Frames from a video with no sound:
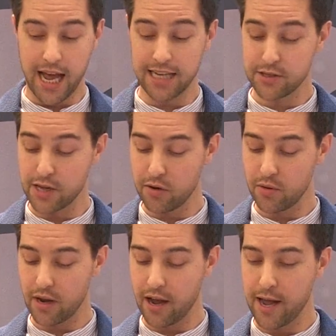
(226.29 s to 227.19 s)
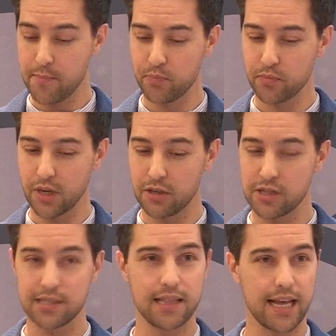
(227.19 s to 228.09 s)
And so um,
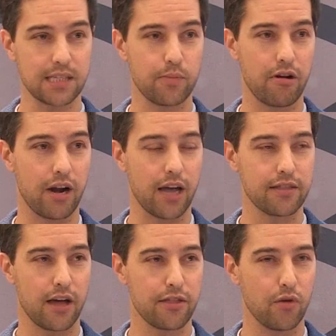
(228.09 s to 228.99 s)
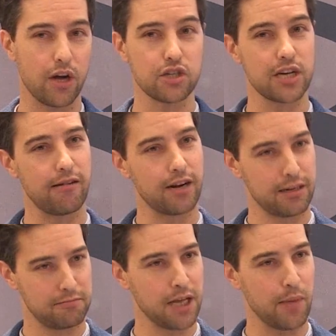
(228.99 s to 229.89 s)
just in that spirit, I, th I thought I'd share a
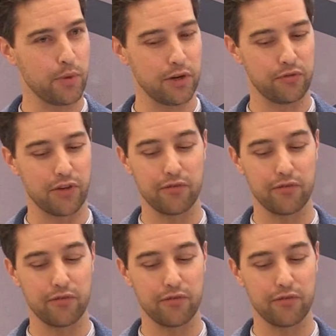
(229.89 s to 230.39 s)
couple of,